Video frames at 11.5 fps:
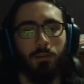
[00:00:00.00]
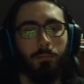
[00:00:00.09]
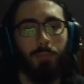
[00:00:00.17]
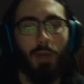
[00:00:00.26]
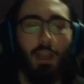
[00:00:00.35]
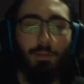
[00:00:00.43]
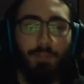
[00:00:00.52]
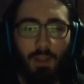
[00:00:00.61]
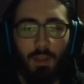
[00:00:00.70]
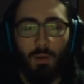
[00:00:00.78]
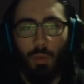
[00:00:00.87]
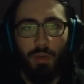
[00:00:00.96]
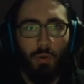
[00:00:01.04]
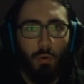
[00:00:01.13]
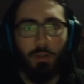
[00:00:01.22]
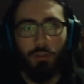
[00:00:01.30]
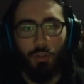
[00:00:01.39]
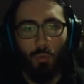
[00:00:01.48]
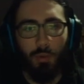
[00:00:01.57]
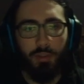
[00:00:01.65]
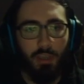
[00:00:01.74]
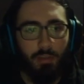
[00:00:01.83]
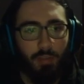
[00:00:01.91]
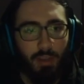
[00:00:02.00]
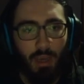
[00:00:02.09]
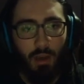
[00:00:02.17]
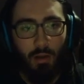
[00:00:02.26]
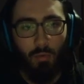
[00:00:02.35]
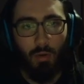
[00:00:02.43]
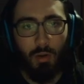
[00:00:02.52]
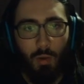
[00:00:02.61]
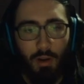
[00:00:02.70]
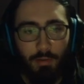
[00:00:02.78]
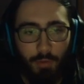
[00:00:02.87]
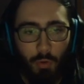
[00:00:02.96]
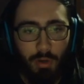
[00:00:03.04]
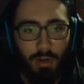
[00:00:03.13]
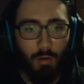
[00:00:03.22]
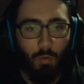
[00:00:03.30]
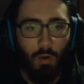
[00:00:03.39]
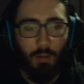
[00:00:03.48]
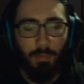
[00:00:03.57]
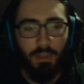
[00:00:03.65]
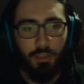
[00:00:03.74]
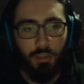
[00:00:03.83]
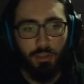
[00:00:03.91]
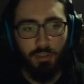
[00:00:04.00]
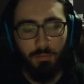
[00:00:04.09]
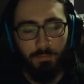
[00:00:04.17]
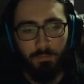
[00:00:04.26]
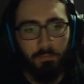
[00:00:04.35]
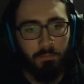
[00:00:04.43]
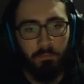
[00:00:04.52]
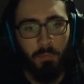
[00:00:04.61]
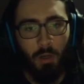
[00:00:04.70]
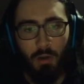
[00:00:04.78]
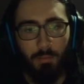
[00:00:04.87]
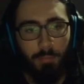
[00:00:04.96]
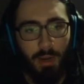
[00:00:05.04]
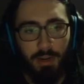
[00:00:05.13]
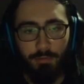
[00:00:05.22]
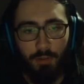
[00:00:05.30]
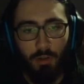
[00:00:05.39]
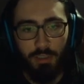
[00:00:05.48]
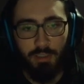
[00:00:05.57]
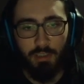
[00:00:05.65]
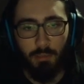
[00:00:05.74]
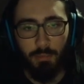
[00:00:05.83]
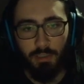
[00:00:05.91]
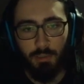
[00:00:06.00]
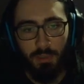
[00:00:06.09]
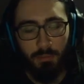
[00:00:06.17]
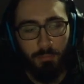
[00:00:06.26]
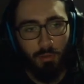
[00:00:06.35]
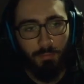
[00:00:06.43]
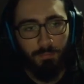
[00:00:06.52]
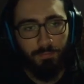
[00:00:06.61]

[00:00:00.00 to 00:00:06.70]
But I feel like we could do with giving out voting requirements just by default to some of these people.